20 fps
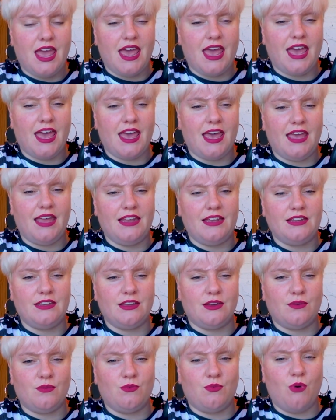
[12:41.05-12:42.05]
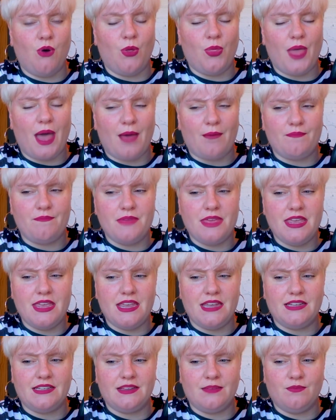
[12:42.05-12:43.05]
and what that
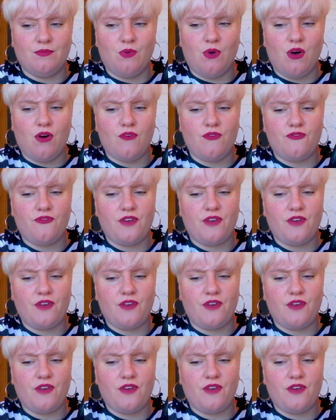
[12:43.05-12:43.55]
means and what